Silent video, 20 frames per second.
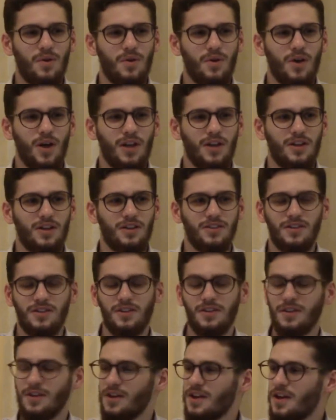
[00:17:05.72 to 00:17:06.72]

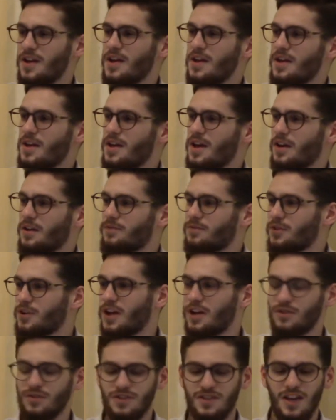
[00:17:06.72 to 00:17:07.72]
Al-Khidir, I
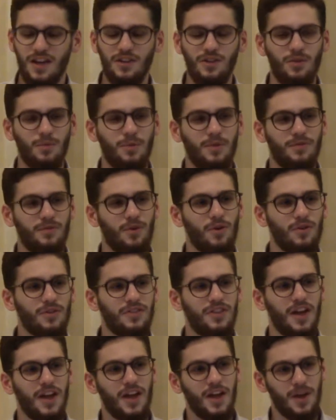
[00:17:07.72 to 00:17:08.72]
forgot to tell you, before
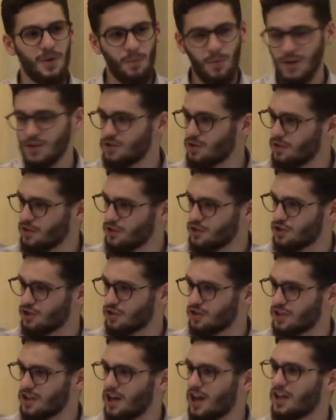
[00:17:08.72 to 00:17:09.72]
they went on the
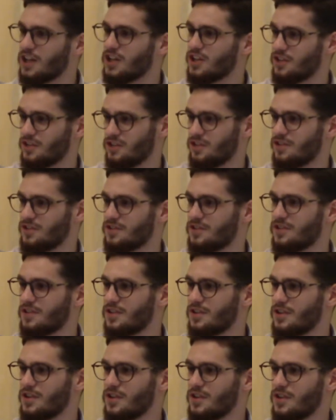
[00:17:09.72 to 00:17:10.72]
journey, Al-Khidir
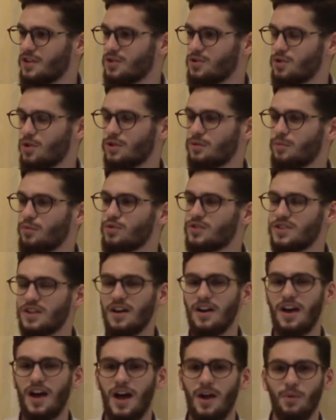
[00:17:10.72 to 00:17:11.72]
told Musa,
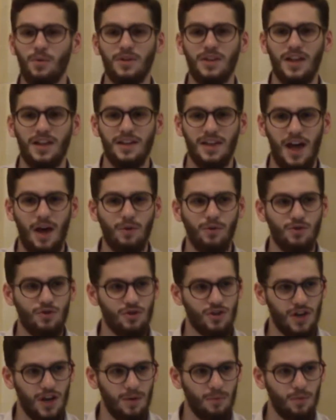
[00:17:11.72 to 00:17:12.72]
I will allow you
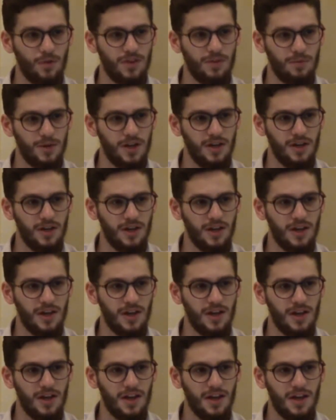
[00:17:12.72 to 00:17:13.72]
to come with me,
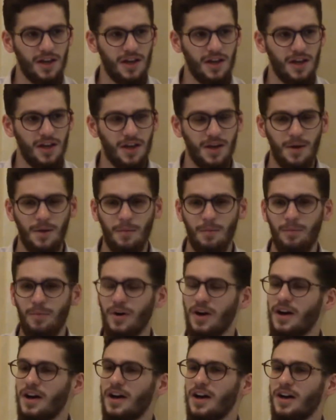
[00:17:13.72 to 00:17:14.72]

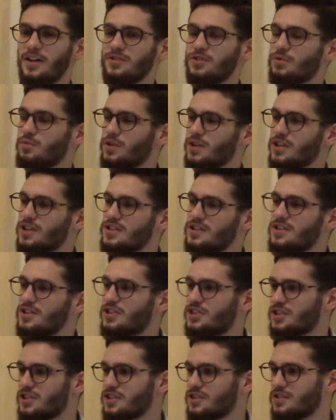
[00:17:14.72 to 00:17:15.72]
but under one
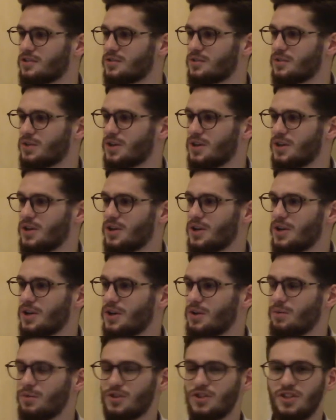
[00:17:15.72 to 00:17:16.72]
condition,
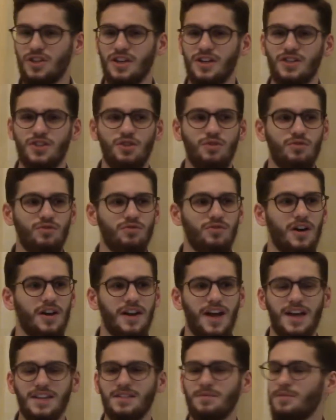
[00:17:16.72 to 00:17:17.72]
which is you do not
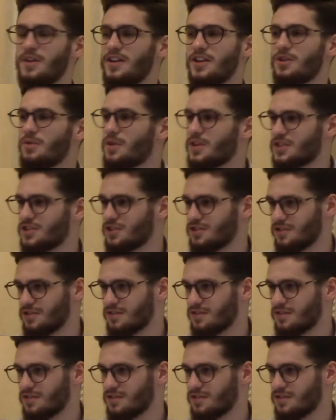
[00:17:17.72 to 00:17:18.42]
ask me any question